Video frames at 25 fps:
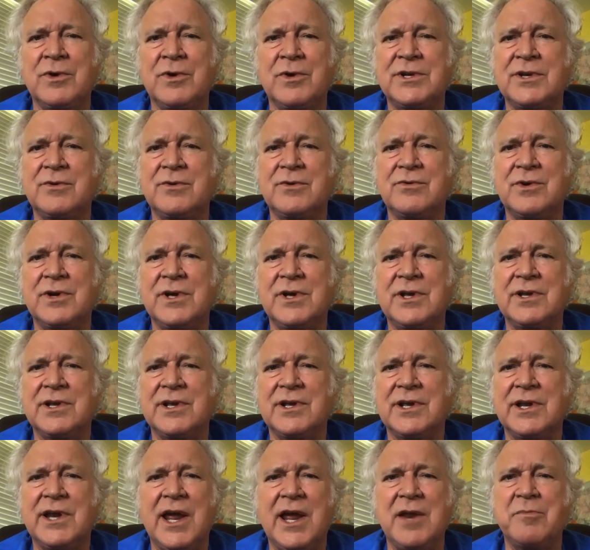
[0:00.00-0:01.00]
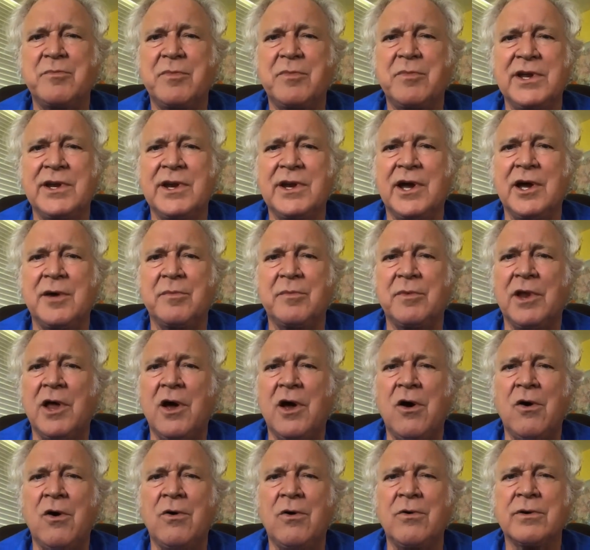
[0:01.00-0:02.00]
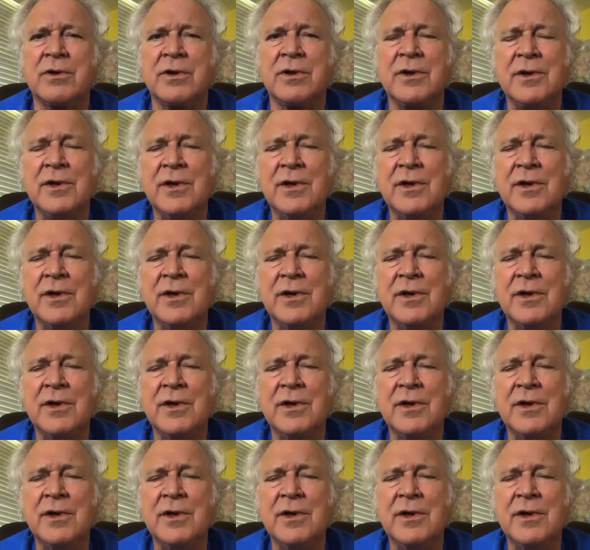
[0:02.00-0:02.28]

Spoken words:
We it hadn't been up long.